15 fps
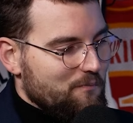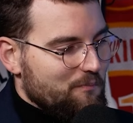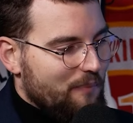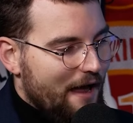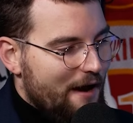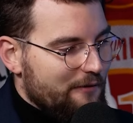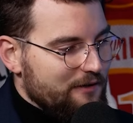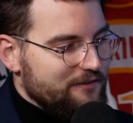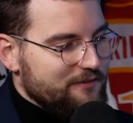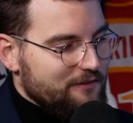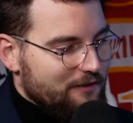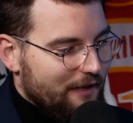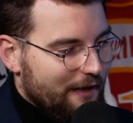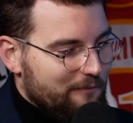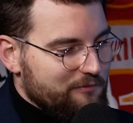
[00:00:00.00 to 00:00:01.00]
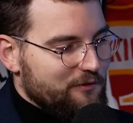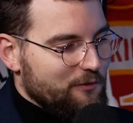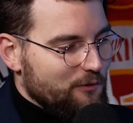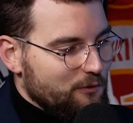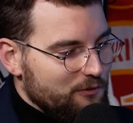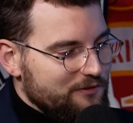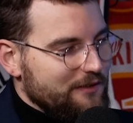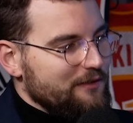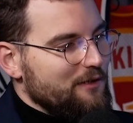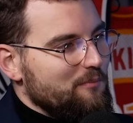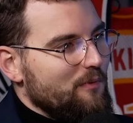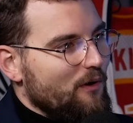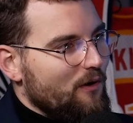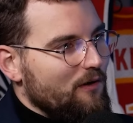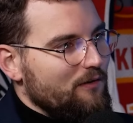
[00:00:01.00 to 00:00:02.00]
Paris kept losing the
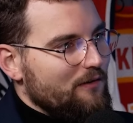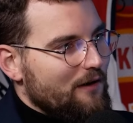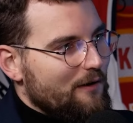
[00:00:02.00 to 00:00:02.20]
ball